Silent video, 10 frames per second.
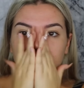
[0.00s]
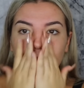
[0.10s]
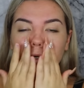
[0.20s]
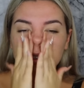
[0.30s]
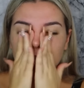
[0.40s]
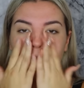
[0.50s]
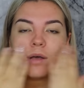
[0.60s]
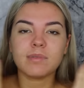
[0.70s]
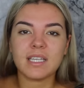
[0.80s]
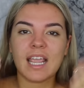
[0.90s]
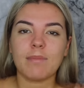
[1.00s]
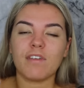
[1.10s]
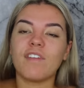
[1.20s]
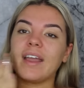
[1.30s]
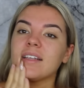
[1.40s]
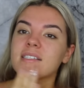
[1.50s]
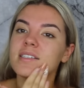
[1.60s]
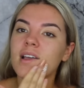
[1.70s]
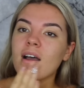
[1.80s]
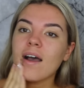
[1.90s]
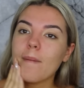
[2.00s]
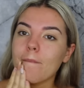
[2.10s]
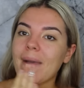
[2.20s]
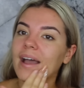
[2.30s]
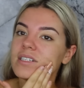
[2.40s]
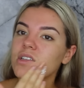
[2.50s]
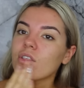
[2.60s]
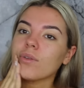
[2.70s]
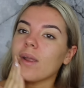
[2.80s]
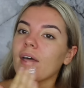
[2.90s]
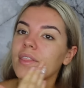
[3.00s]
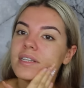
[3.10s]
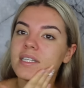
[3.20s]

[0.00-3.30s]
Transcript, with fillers: and it also helps to keep the face matte throughout the